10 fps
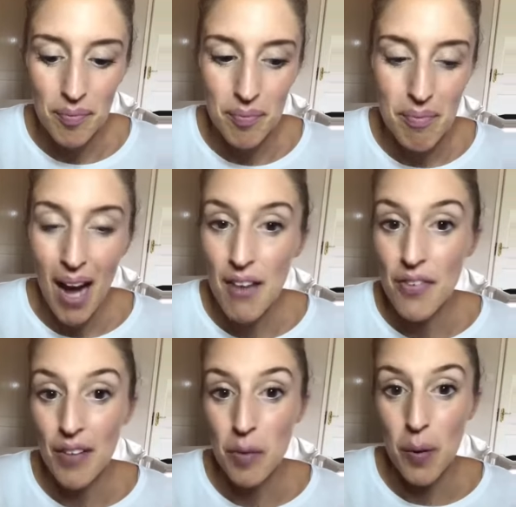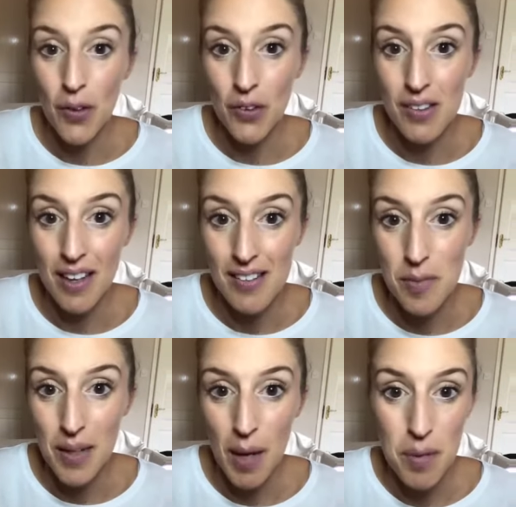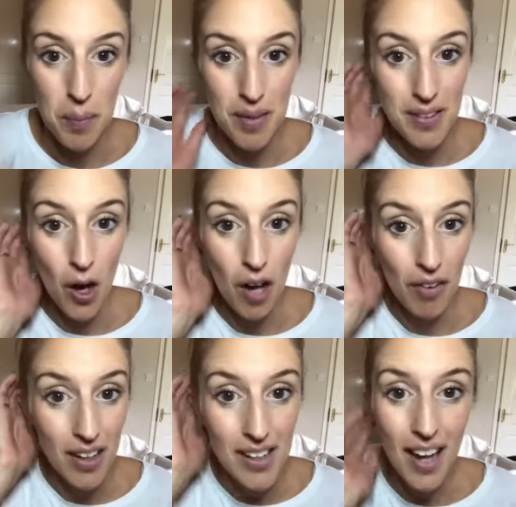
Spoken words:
My favourite product has to be Epic Mascara,